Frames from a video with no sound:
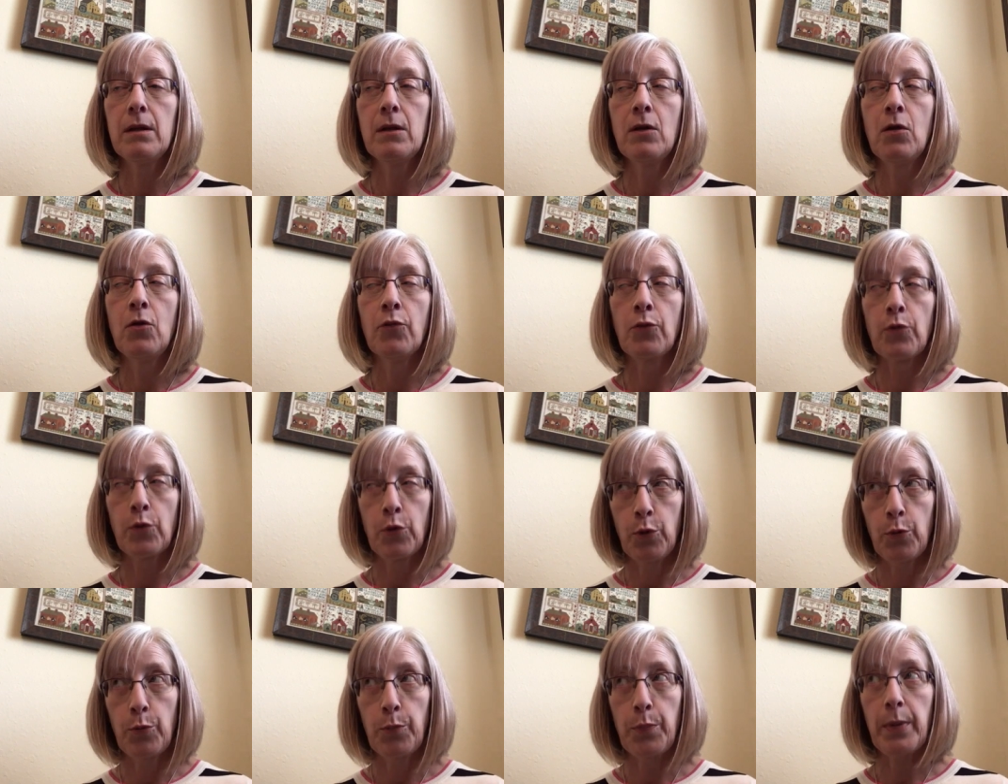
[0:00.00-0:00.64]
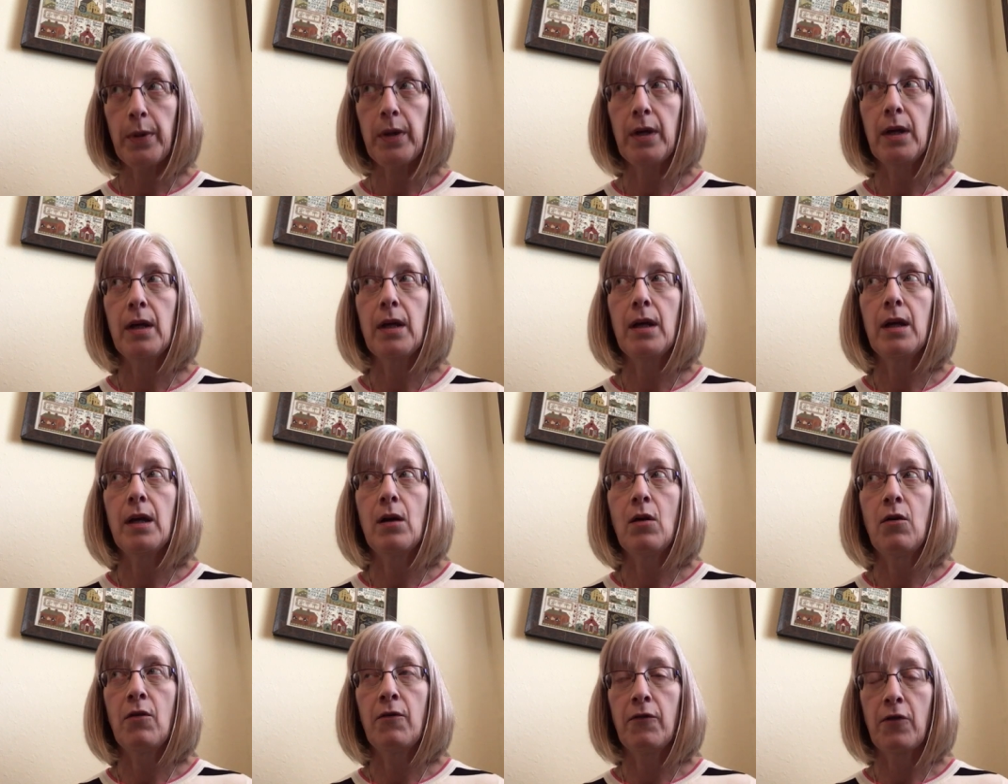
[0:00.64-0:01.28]
group
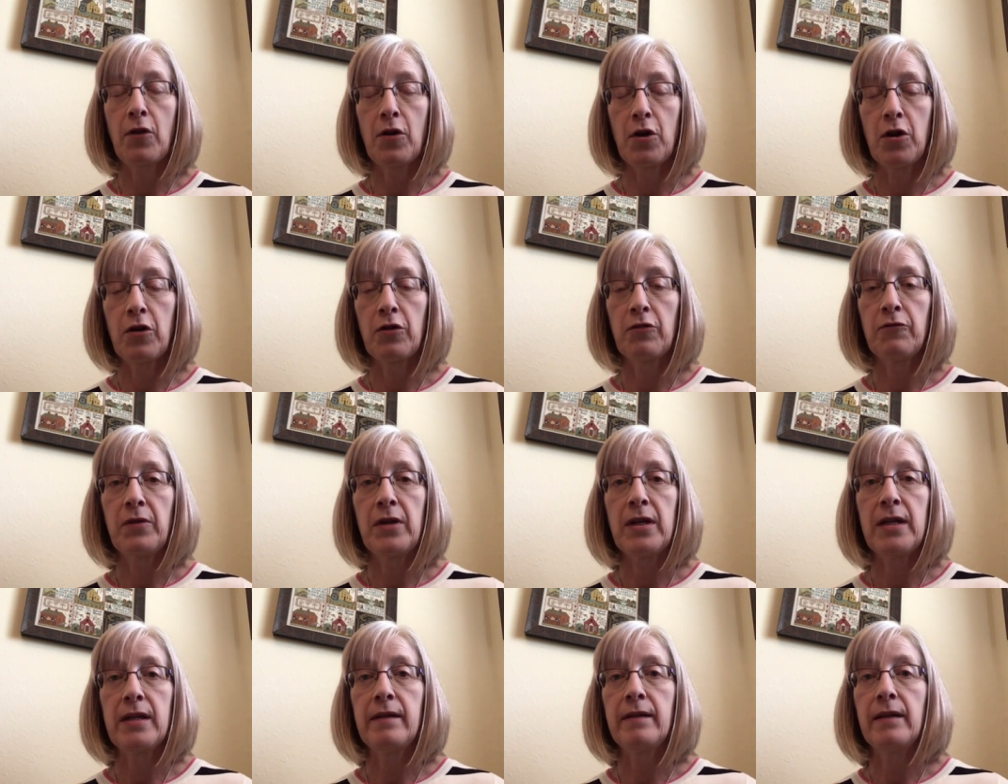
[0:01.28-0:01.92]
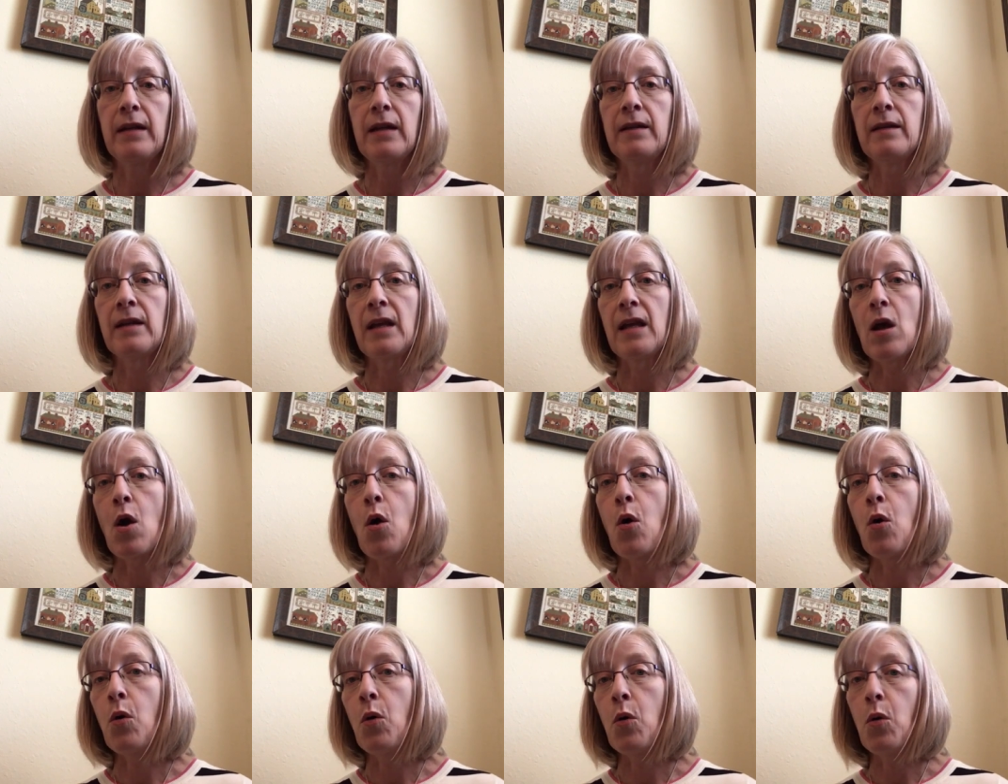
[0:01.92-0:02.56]
over on Goodreads is a
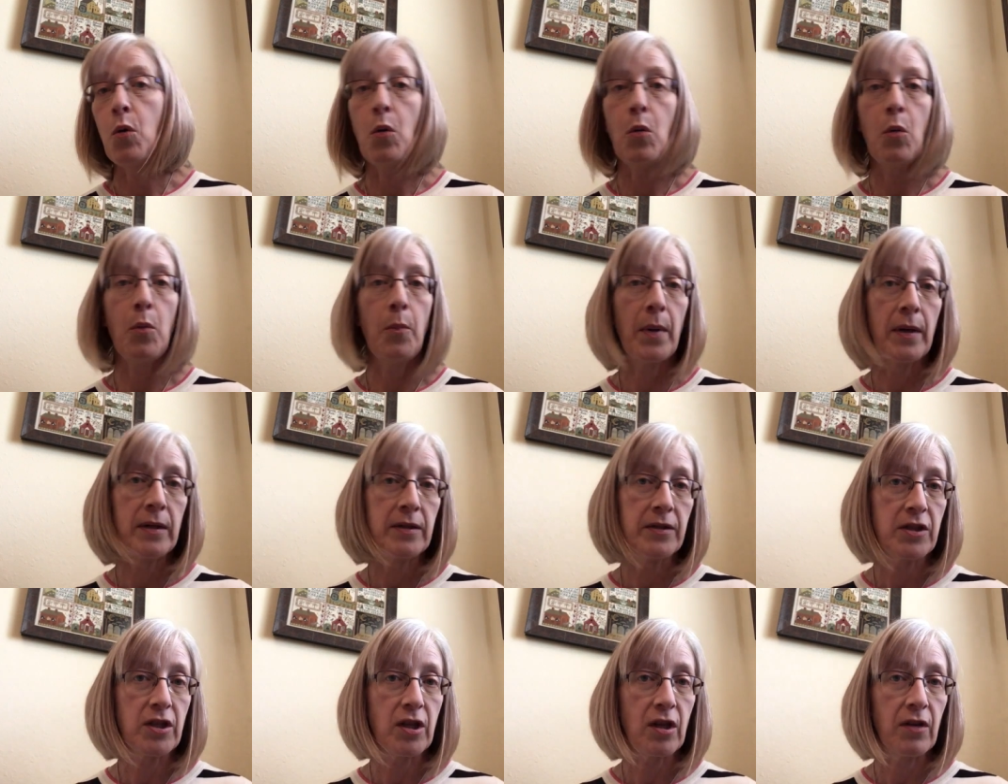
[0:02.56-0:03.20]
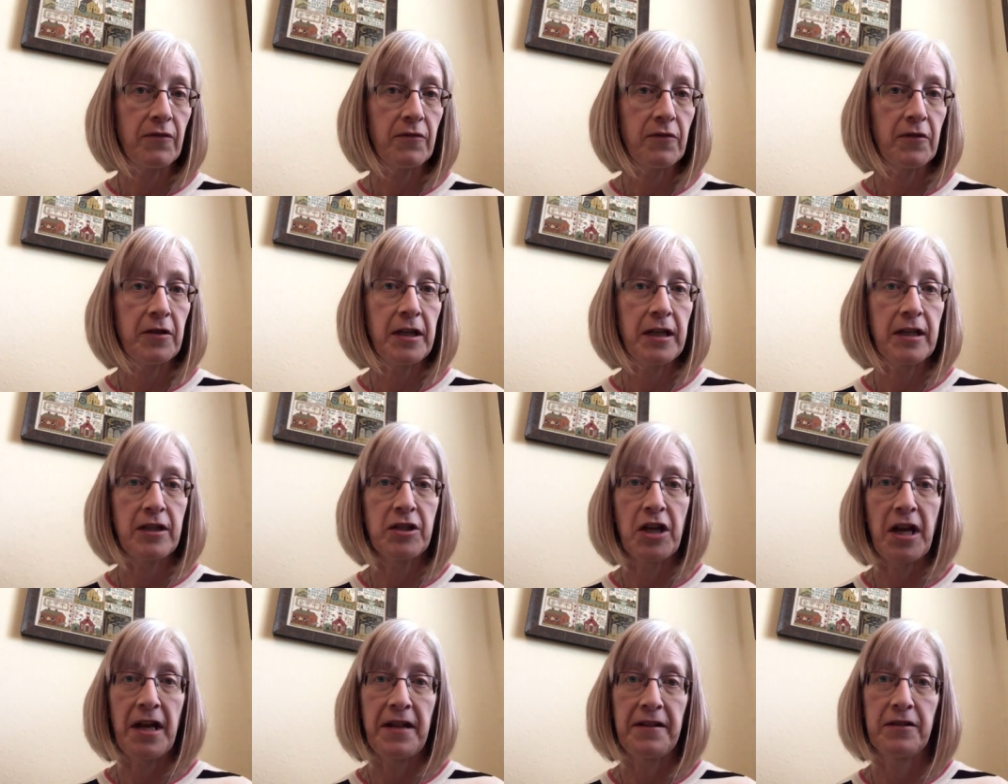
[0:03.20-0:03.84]
whole bunch of reading
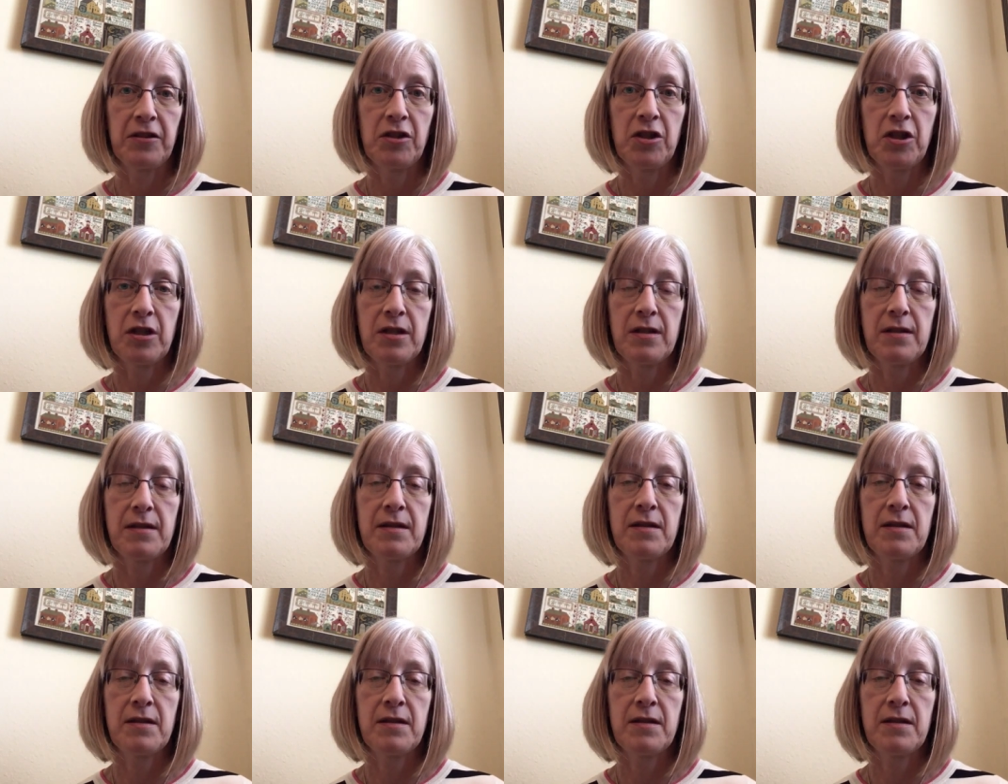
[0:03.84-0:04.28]
challenges.